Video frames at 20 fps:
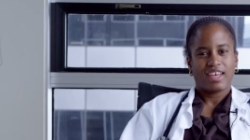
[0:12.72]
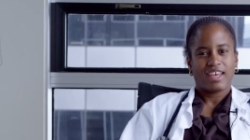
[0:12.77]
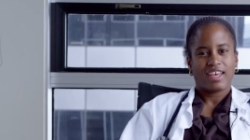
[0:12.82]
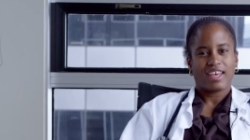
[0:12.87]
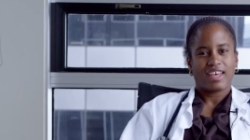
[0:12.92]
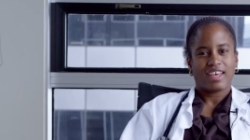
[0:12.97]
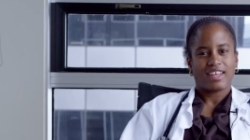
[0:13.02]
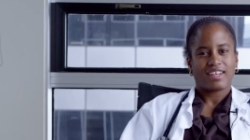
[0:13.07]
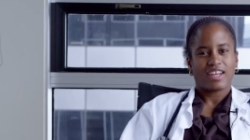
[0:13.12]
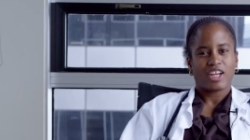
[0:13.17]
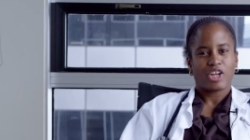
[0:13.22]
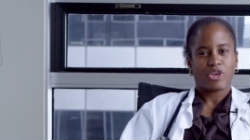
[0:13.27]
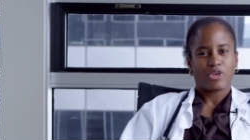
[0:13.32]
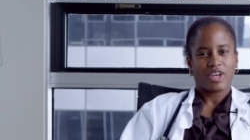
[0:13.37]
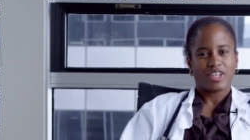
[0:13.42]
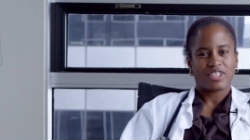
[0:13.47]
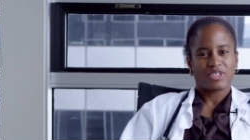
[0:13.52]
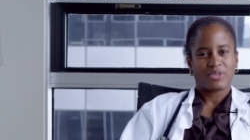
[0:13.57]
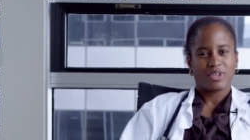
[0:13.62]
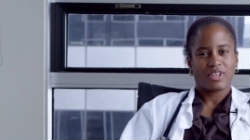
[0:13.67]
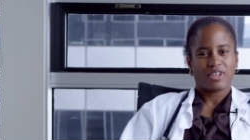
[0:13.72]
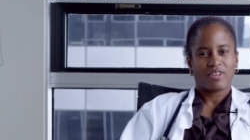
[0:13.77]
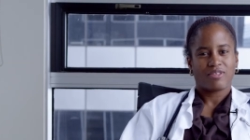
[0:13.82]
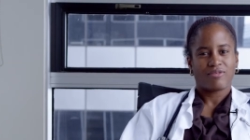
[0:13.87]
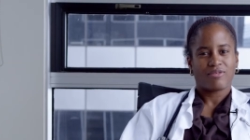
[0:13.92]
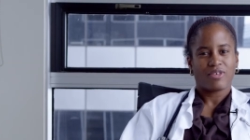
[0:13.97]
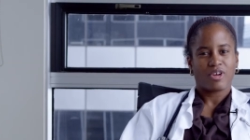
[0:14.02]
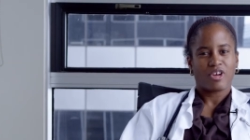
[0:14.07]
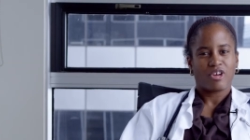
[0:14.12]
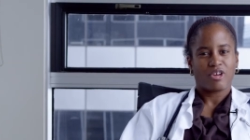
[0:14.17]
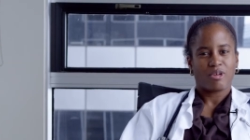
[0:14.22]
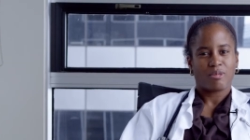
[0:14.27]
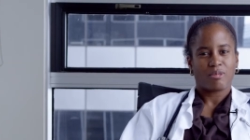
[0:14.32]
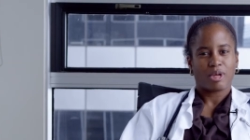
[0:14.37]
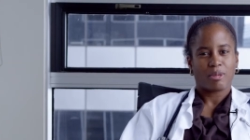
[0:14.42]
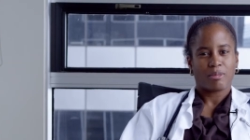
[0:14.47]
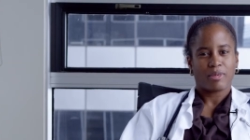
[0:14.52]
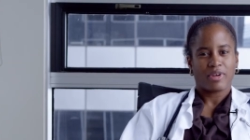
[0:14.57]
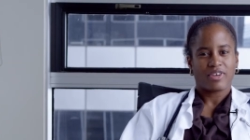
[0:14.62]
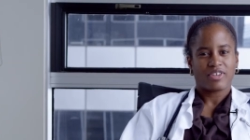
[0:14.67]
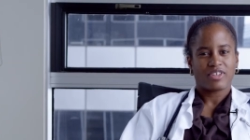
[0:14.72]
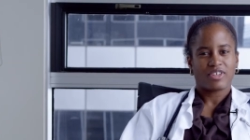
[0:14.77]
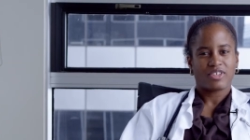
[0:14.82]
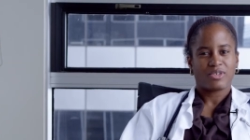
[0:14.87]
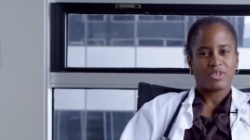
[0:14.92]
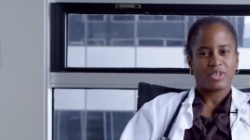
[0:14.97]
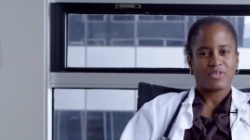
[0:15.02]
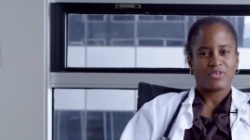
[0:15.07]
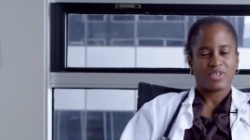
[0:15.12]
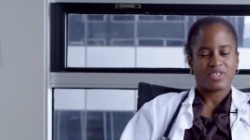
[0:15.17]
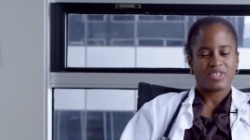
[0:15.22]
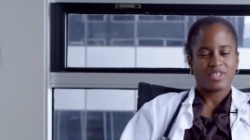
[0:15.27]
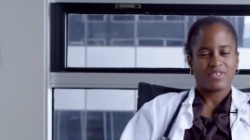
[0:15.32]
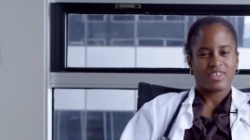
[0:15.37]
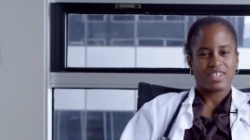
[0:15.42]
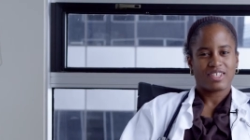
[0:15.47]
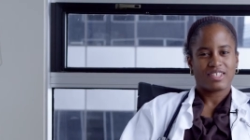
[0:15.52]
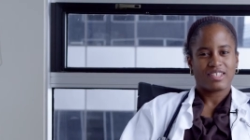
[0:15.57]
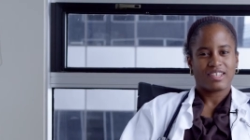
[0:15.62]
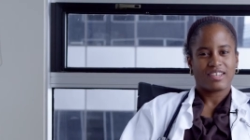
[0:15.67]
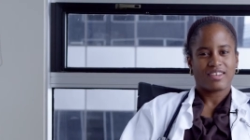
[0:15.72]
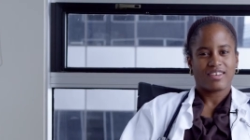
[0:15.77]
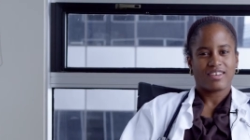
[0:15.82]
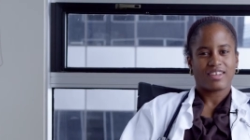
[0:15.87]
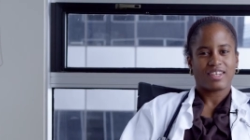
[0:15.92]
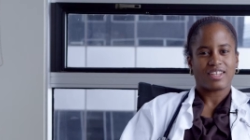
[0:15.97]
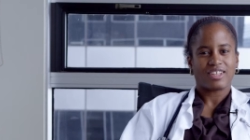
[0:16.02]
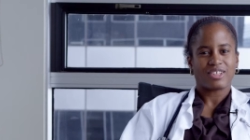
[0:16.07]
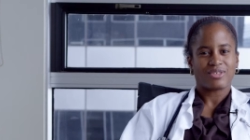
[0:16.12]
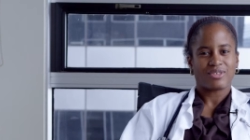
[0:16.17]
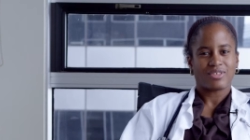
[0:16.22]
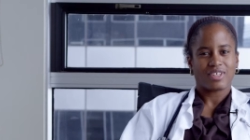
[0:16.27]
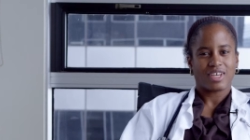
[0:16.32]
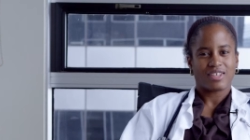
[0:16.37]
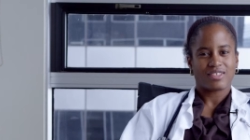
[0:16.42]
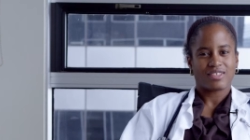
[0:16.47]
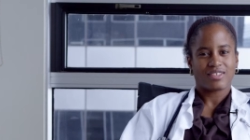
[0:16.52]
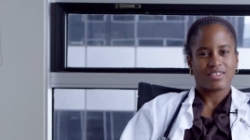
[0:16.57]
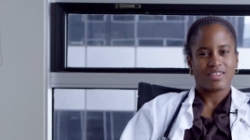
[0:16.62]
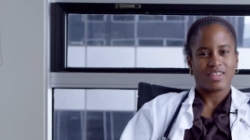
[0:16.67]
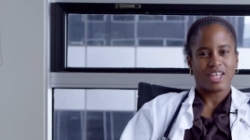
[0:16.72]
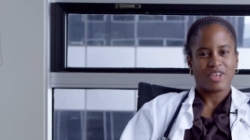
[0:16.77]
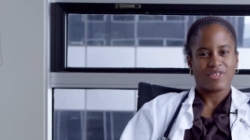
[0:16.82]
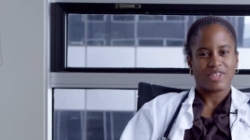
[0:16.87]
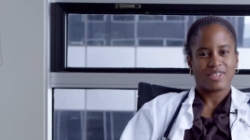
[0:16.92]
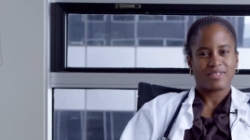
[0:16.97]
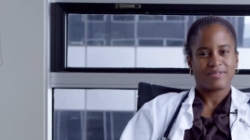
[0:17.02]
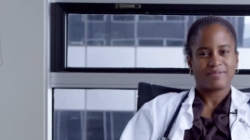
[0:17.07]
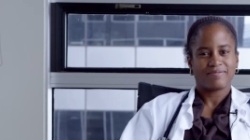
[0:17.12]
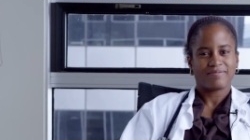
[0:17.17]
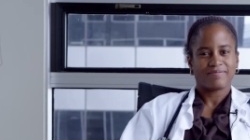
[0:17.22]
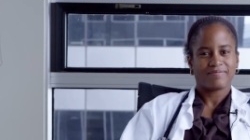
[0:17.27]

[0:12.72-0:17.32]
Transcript: And I graduated from American University of Antigua in 2011.